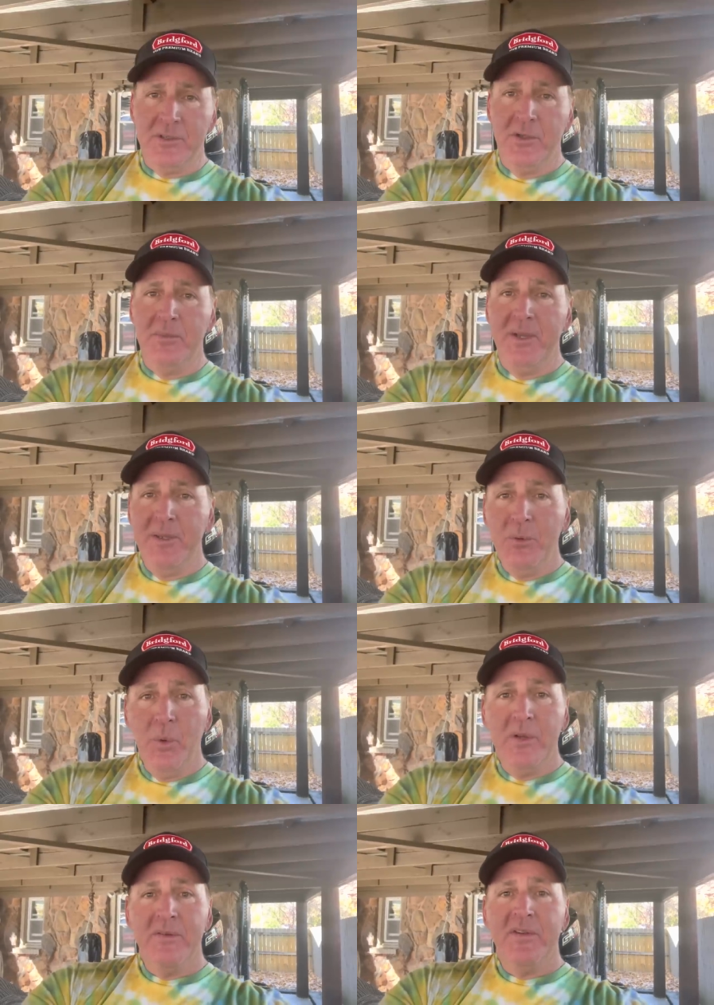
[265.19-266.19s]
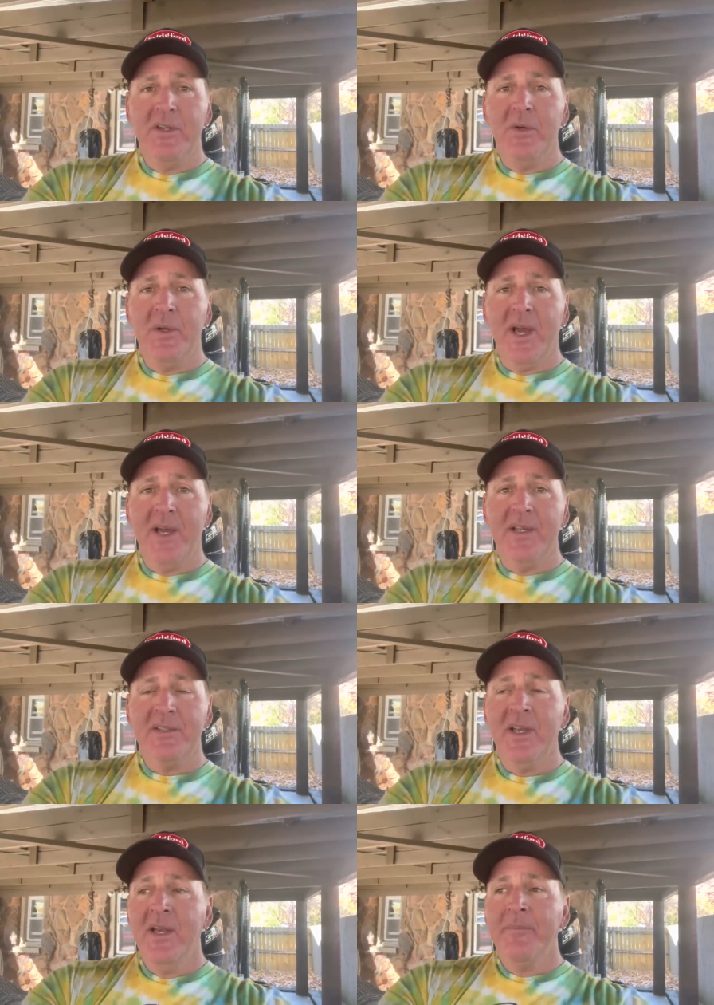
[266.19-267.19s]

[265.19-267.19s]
So the main point of the video, guys,